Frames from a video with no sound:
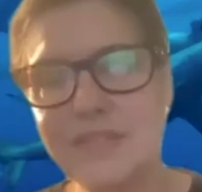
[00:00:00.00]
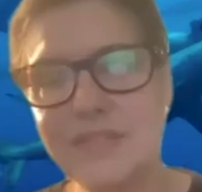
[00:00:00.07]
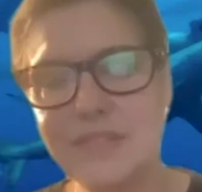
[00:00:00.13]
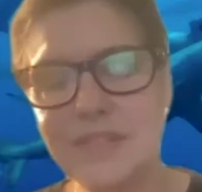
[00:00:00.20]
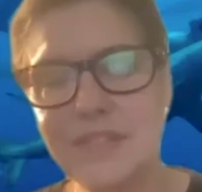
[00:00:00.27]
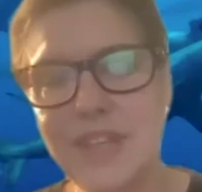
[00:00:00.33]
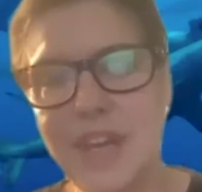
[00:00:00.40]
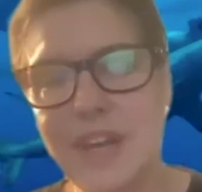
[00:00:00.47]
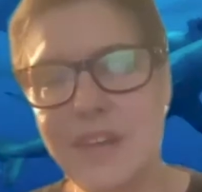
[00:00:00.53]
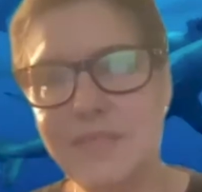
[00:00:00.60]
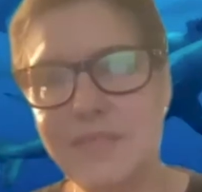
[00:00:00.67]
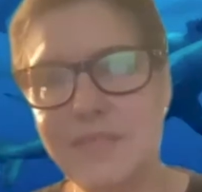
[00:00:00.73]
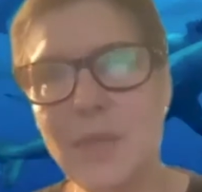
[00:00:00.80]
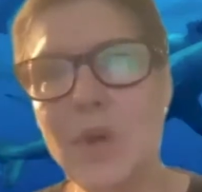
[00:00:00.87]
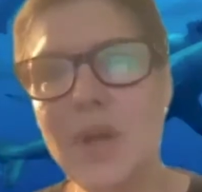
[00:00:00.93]
Yeah.
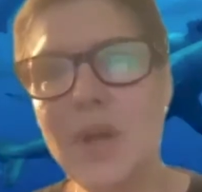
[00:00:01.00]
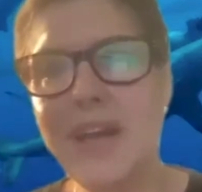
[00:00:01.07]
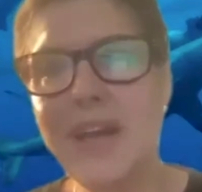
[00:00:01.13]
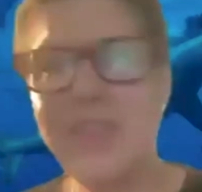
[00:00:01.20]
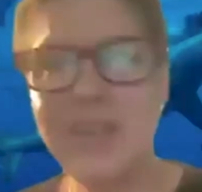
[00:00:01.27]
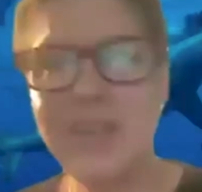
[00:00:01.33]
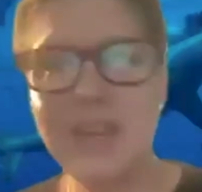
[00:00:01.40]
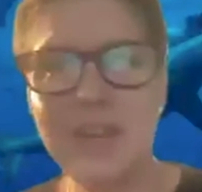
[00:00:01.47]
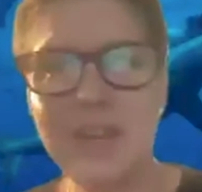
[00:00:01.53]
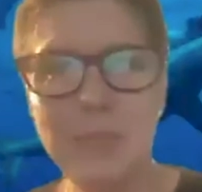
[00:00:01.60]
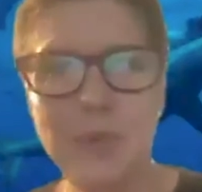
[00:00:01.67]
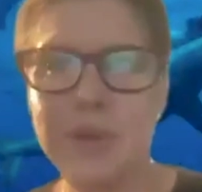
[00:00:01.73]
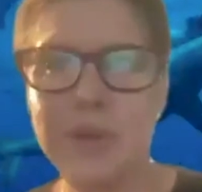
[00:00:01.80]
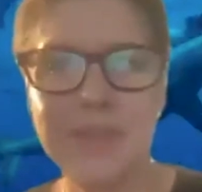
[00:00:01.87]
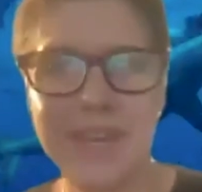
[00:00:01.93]
Well, I think I can
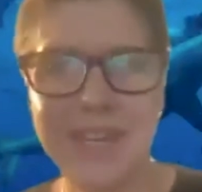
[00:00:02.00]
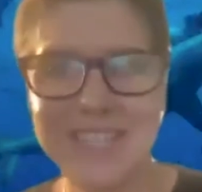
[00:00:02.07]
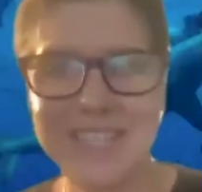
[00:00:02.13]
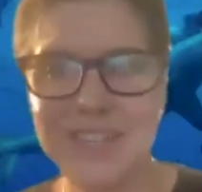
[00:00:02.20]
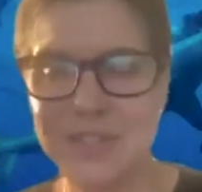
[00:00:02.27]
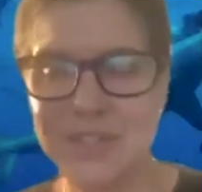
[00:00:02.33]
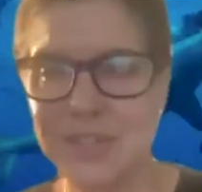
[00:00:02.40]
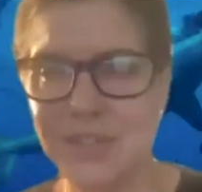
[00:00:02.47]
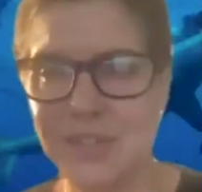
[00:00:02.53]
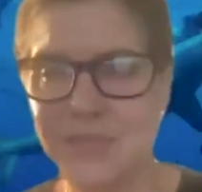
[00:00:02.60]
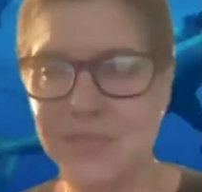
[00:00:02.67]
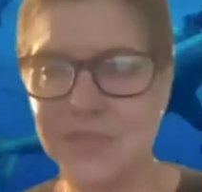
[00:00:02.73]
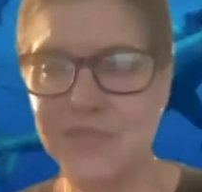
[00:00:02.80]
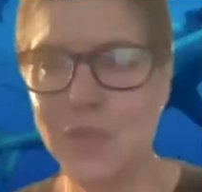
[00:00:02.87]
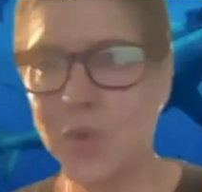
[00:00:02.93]
boil that down to
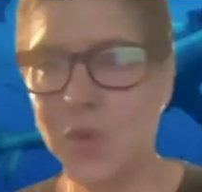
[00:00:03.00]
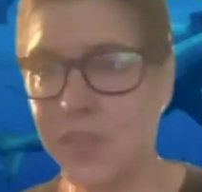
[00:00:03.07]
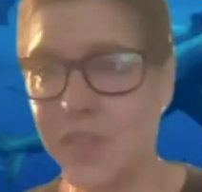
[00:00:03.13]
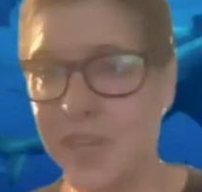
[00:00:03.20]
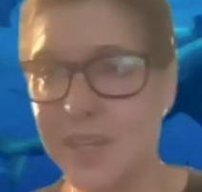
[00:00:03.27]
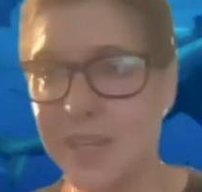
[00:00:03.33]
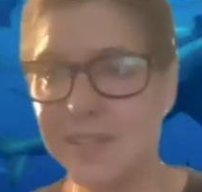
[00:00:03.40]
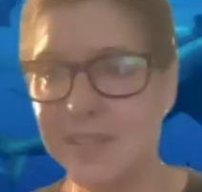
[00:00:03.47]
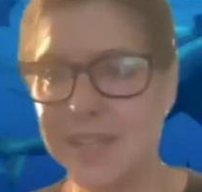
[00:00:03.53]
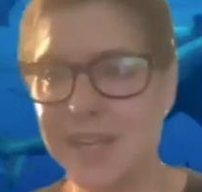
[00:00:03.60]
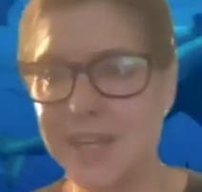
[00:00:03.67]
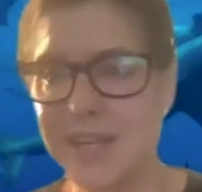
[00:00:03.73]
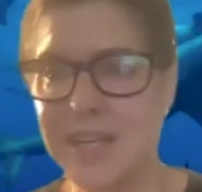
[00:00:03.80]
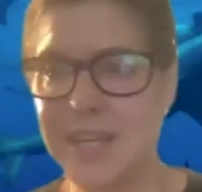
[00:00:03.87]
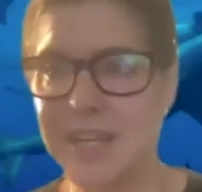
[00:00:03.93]
four things that
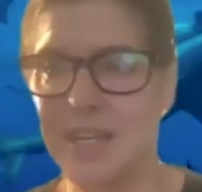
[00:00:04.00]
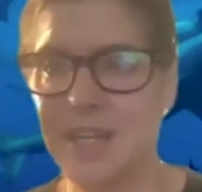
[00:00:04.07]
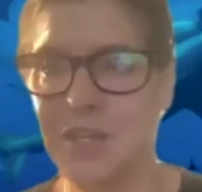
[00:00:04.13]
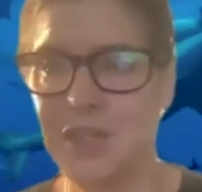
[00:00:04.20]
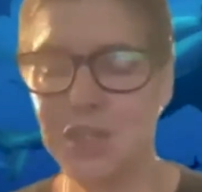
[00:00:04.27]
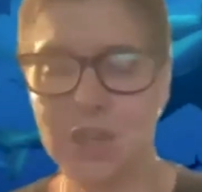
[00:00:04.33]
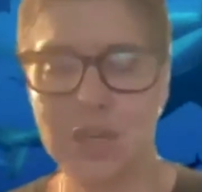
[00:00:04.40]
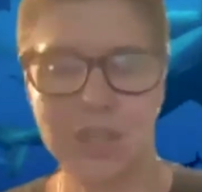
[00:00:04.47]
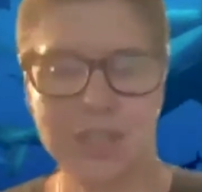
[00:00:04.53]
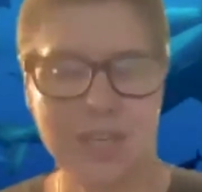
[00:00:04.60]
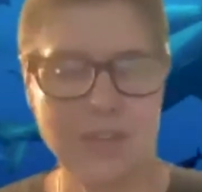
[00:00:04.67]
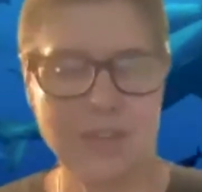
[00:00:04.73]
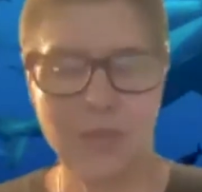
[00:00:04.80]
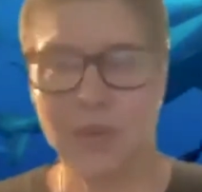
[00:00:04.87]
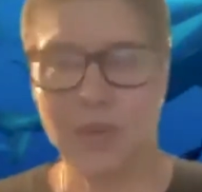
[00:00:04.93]
any shark
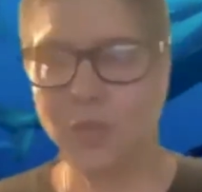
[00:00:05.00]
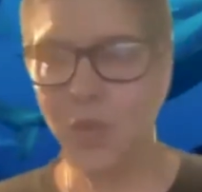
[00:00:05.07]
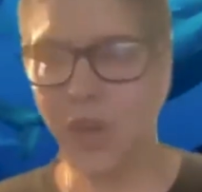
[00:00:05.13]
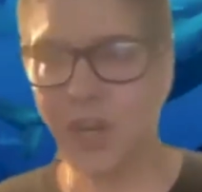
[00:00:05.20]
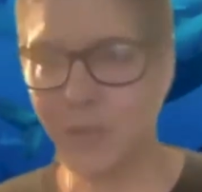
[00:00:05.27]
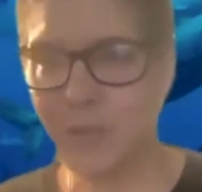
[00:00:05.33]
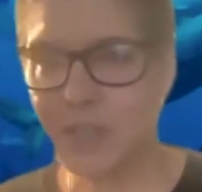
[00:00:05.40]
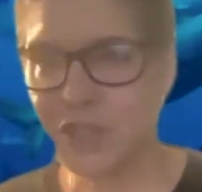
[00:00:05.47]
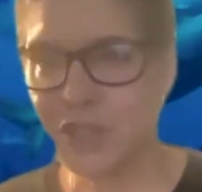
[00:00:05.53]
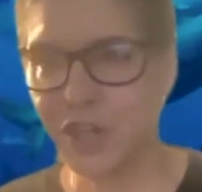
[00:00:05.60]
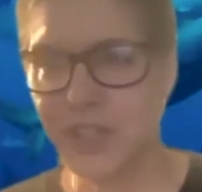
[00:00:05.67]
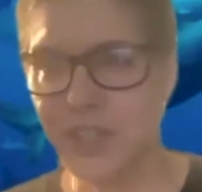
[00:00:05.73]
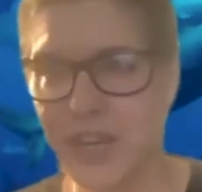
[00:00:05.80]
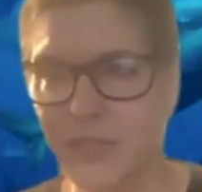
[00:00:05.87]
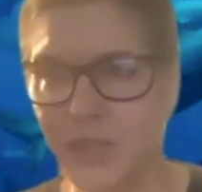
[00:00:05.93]
diver, wannabe shark
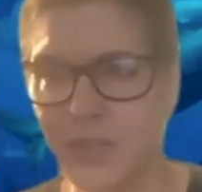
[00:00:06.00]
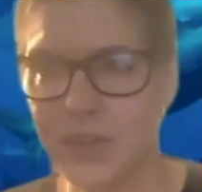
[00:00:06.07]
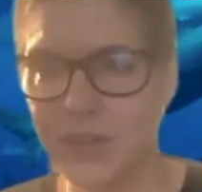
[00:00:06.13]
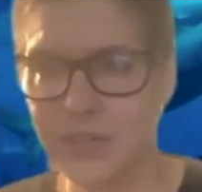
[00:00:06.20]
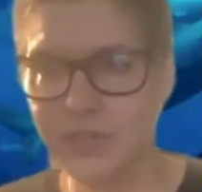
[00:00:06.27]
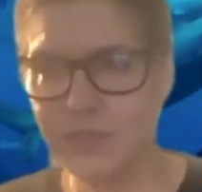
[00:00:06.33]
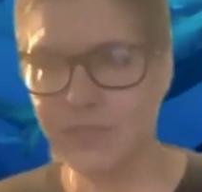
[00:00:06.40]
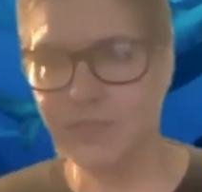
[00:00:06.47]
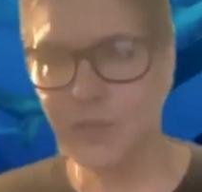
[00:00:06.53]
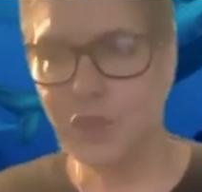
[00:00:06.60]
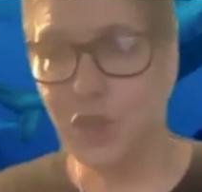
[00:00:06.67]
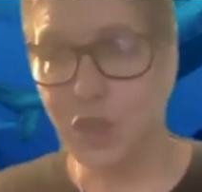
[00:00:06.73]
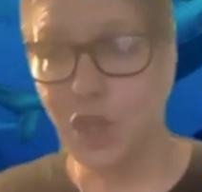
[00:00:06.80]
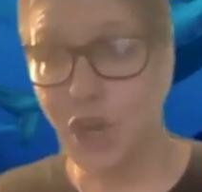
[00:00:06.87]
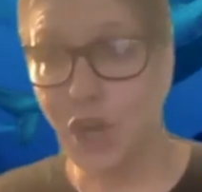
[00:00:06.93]
diver
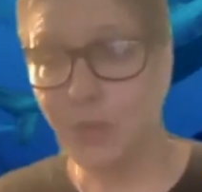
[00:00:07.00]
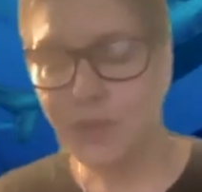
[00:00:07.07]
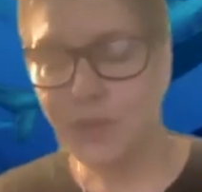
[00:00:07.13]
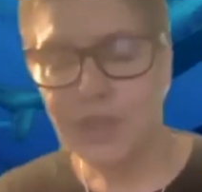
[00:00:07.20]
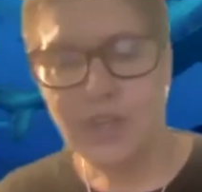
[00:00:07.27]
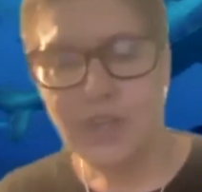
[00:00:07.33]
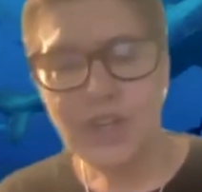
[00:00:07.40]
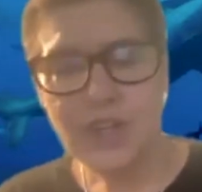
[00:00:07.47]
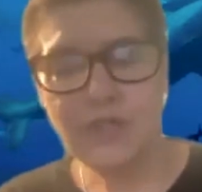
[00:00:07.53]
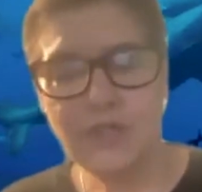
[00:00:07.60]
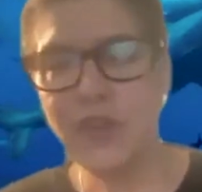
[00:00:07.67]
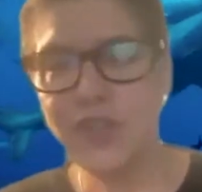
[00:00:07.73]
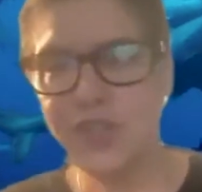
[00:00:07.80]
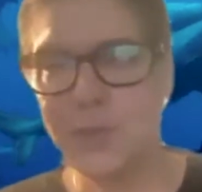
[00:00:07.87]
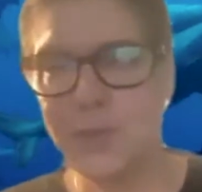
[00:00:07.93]
should know. The
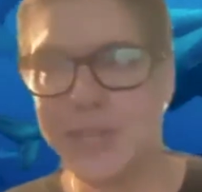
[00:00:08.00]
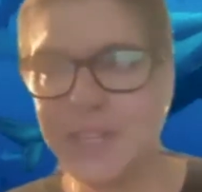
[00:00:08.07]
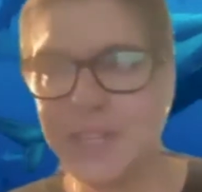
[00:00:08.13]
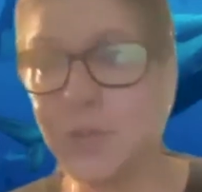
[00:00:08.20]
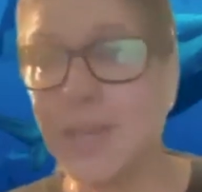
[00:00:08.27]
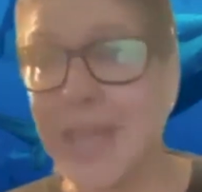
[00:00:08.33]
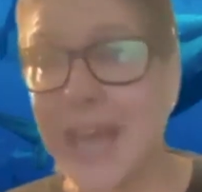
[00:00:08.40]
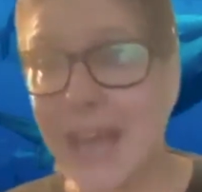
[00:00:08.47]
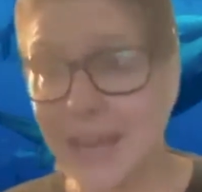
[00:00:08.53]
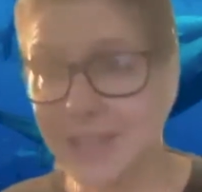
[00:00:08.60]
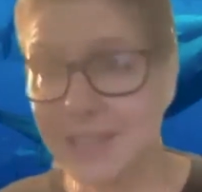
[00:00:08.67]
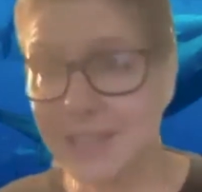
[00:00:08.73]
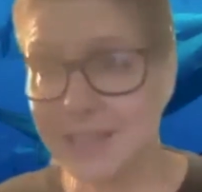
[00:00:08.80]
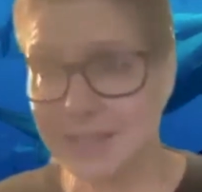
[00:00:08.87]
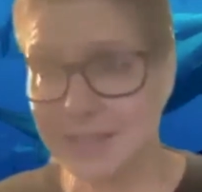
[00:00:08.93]
first one is
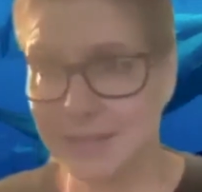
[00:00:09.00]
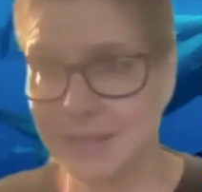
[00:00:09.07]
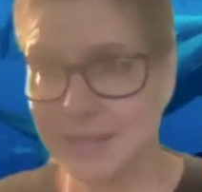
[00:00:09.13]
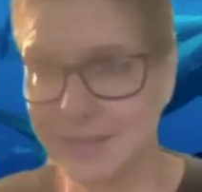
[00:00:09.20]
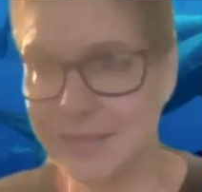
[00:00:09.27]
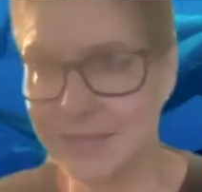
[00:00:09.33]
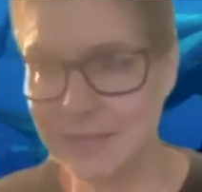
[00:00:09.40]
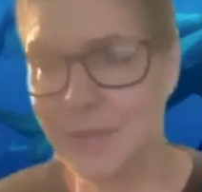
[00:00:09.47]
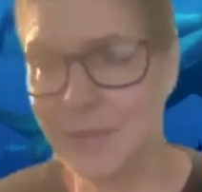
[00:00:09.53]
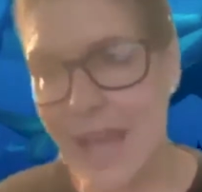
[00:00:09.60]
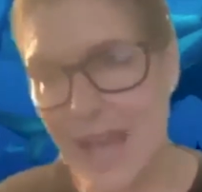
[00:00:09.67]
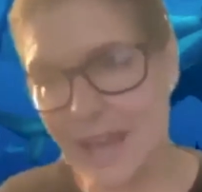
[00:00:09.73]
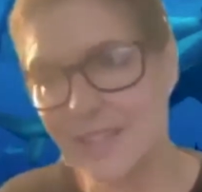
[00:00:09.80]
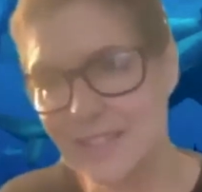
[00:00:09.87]
relax, relax.